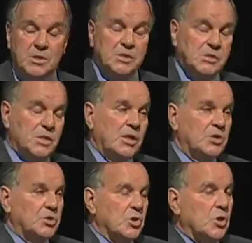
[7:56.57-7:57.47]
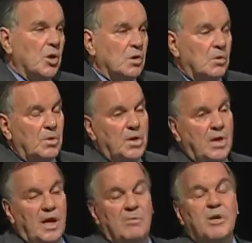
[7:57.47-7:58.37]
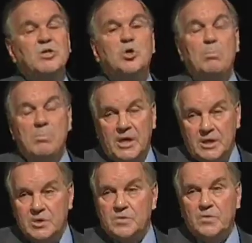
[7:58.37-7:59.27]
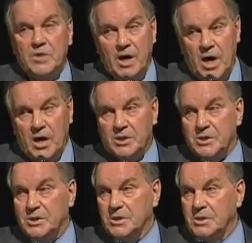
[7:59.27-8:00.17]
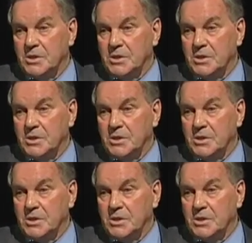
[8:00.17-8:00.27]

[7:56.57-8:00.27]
the city of Chicago have been tremendous for the arts,